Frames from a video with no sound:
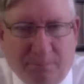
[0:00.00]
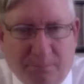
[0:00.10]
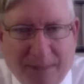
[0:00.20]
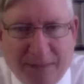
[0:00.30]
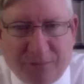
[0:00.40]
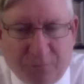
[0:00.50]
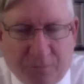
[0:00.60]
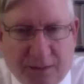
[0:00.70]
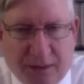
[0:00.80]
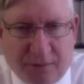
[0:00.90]
major
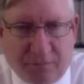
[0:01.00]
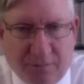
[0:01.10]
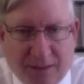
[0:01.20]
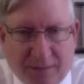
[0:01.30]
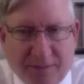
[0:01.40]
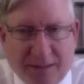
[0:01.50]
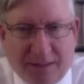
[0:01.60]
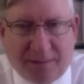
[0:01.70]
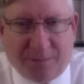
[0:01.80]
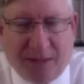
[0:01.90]
change in that
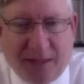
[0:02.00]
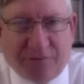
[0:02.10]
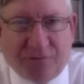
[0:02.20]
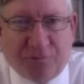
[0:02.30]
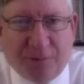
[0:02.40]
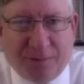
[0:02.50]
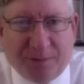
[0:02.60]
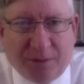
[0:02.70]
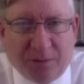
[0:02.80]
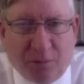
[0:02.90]
in the past treatment